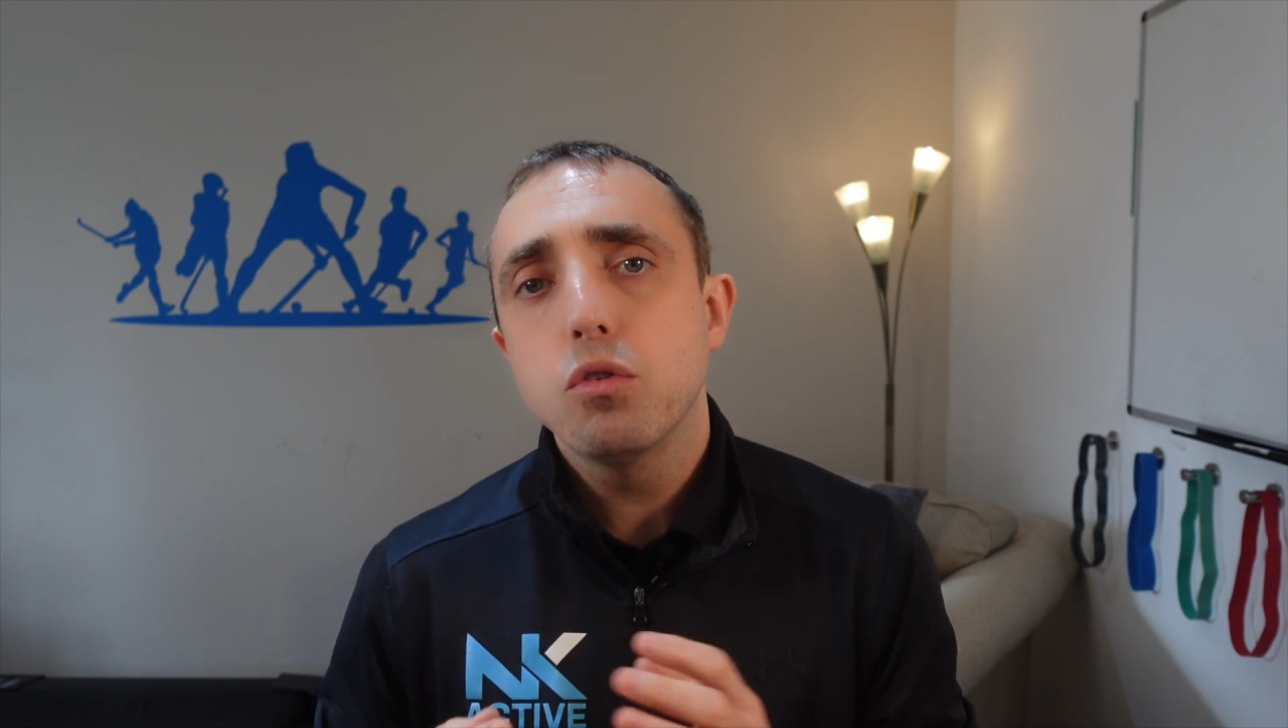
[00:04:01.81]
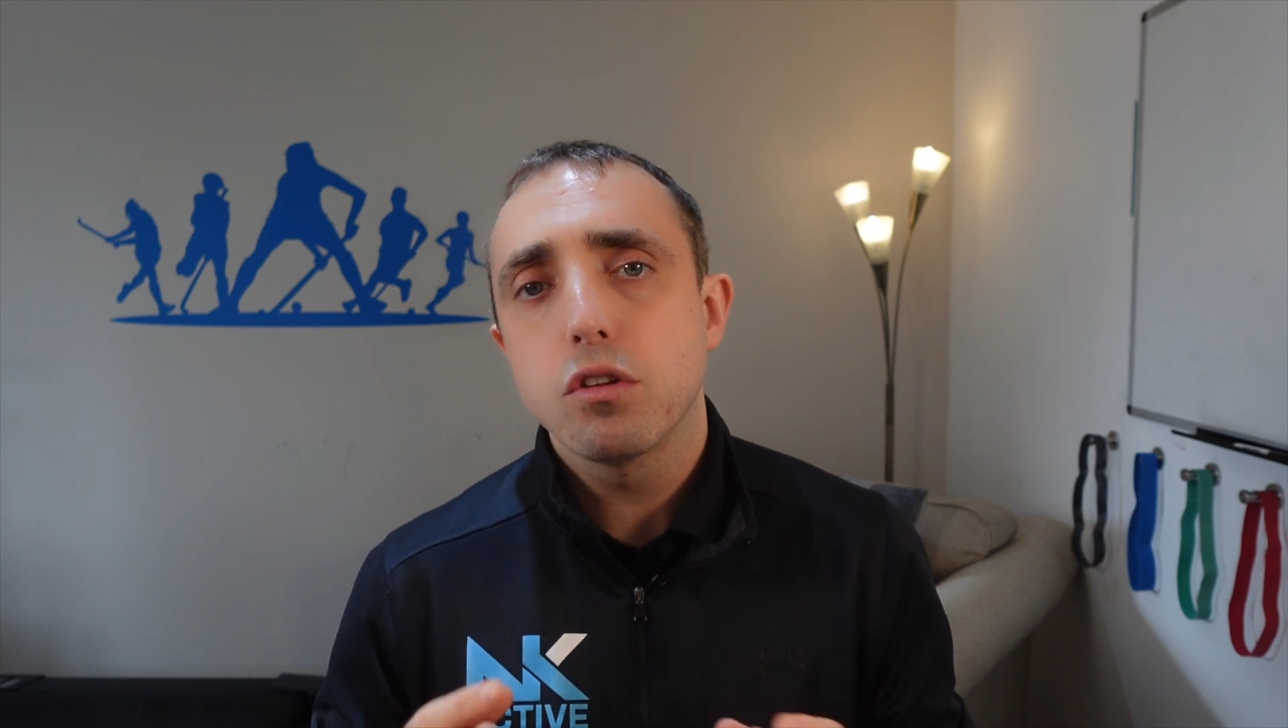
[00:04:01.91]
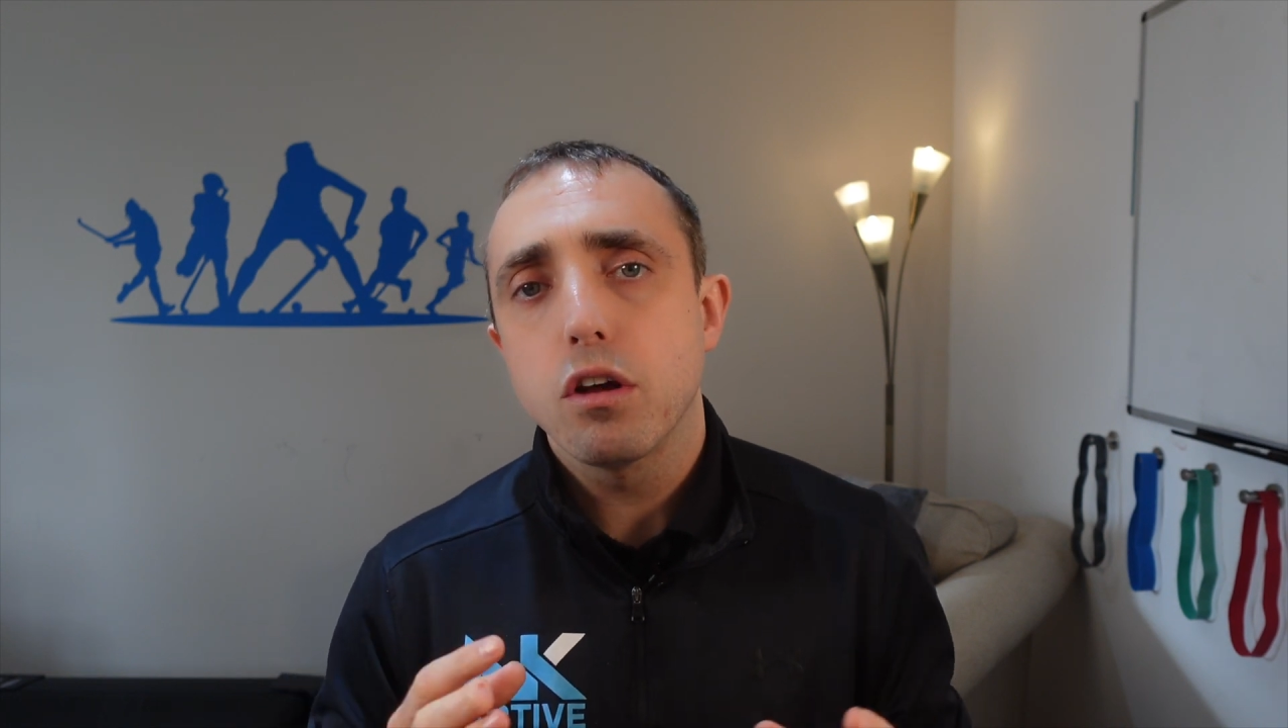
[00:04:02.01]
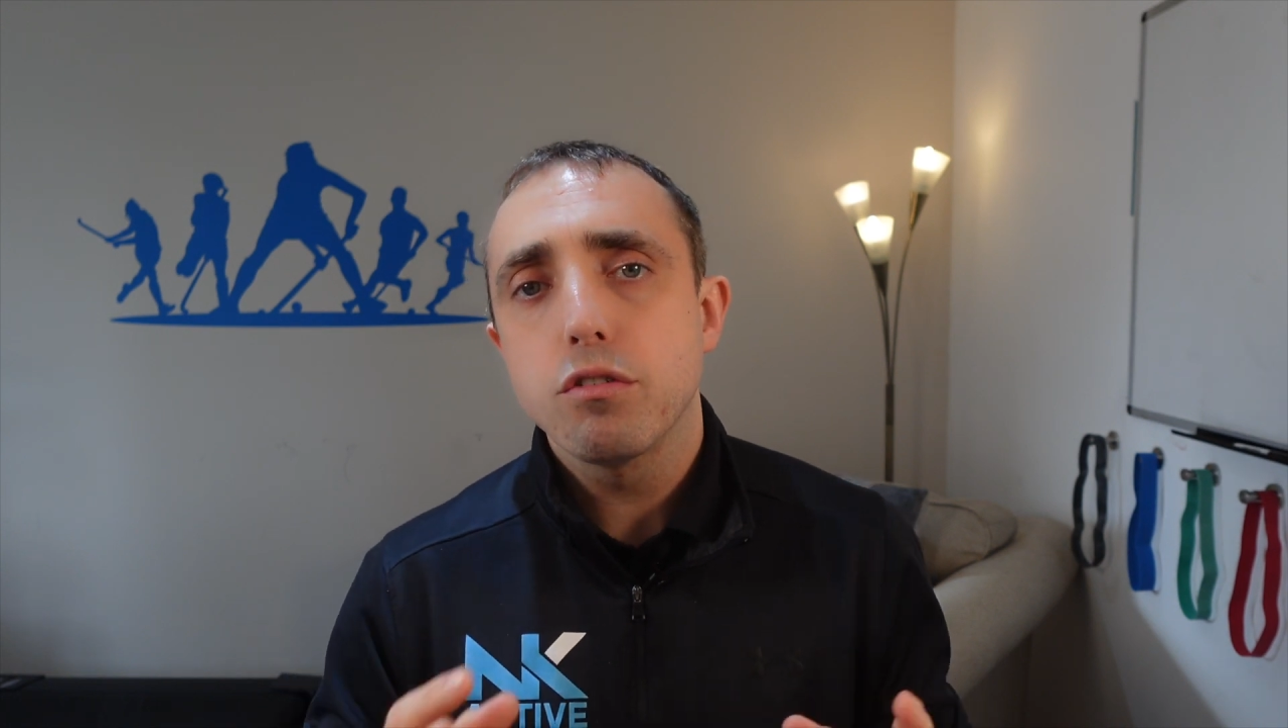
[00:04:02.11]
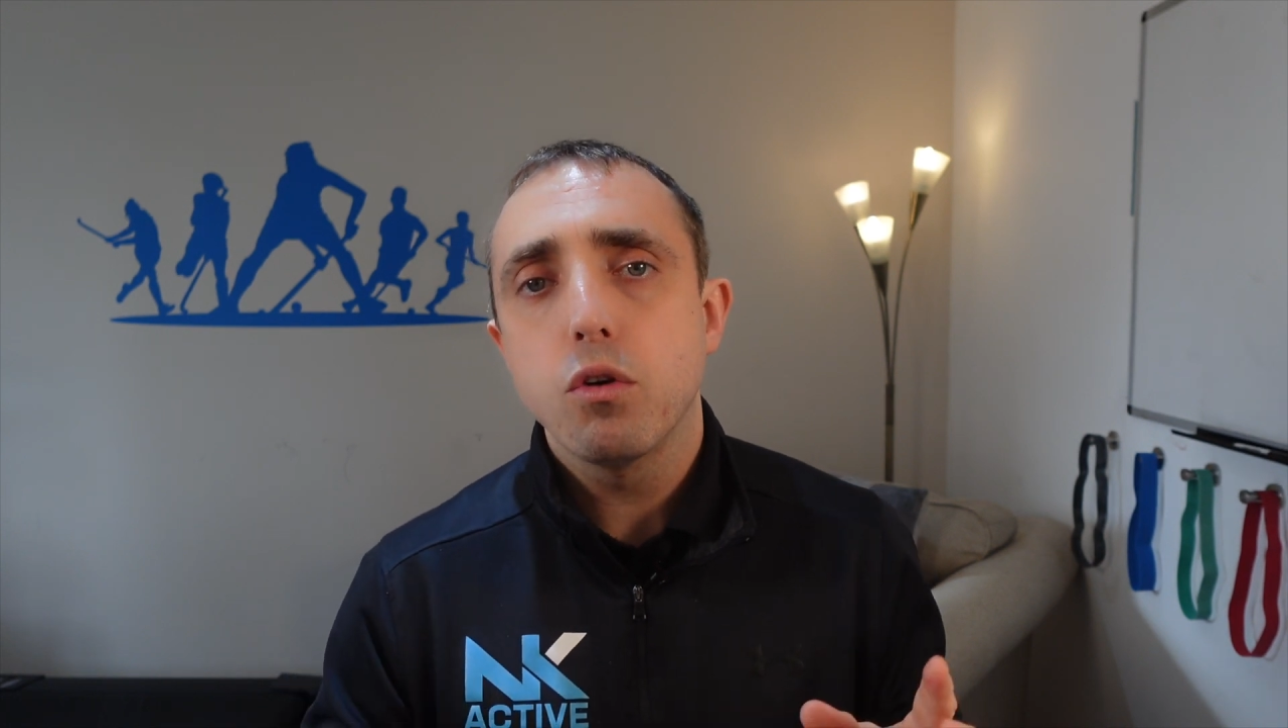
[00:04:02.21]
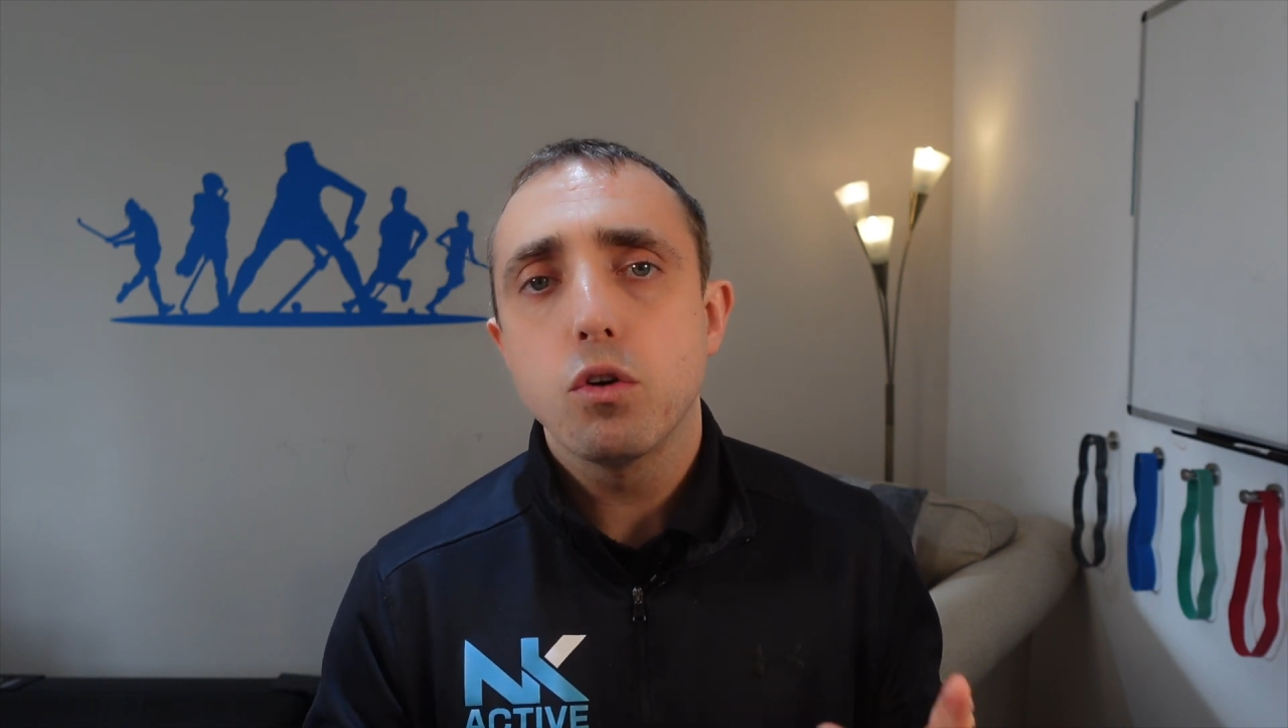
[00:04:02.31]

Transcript: stuff